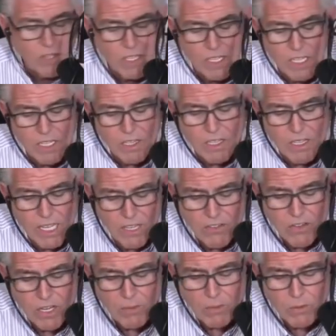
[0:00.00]
filling in the
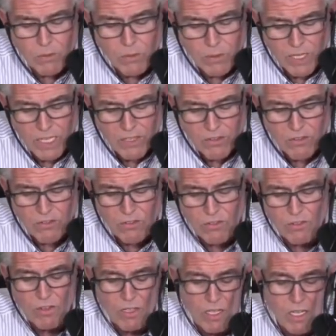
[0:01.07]
next couple of weeks.